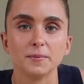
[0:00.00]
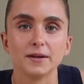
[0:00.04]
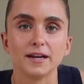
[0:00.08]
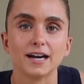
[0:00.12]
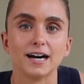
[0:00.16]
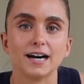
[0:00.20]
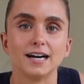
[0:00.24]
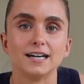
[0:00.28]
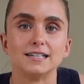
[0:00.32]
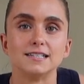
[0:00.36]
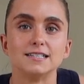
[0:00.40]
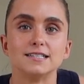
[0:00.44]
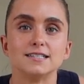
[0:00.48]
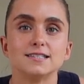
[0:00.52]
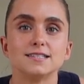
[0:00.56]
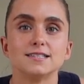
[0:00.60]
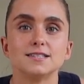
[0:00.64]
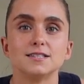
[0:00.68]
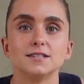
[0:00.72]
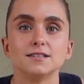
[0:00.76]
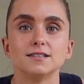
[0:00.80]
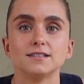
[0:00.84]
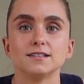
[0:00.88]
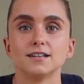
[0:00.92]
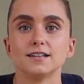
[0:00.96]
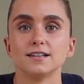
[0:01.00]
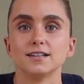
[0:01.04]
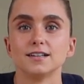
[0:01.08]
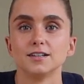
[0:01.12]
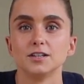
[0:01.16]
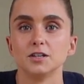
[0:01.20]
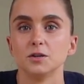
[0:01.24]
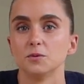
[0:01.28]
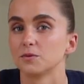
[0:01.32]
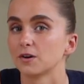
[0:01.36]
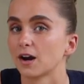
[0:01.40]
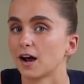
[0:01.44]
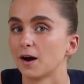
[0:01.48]
because
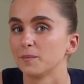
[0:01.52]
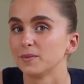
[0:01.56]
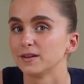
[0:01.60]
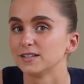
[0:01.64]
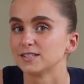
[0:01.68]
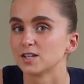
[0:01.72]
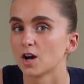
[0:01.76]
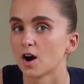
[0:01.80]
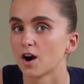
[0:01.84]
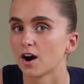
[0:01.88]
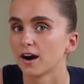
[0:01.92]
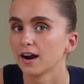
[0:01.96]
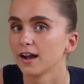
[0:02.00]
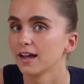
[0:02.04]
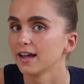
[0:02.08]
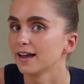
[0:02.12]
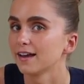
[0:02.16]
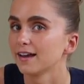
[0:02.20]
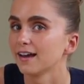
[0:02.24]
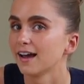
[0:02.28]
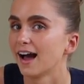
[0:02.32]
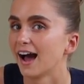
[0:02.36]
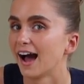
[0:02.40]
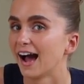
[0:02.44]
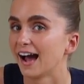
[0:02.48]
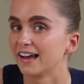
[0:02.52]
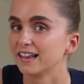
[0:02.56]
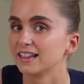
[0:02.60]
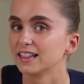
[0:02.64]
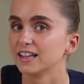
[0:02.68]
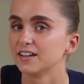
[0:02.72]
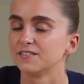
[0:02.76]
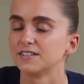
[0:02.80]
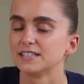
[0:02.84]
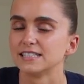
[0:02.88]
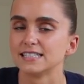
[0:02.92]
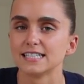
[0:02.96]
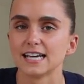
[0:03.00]
you will not be sorry. I
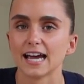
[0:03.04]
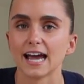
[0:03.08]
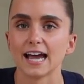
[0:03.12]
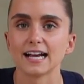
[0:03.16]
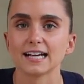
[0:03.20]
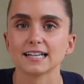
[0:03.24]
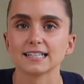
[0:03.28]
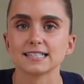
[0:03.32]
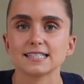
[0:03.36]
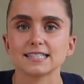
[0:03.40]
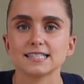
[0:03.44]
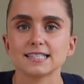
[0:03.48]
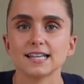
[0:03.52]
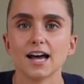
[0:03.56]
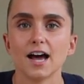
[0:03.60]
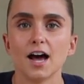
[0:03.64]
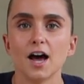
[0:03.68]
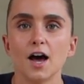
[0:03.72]
live in tanks.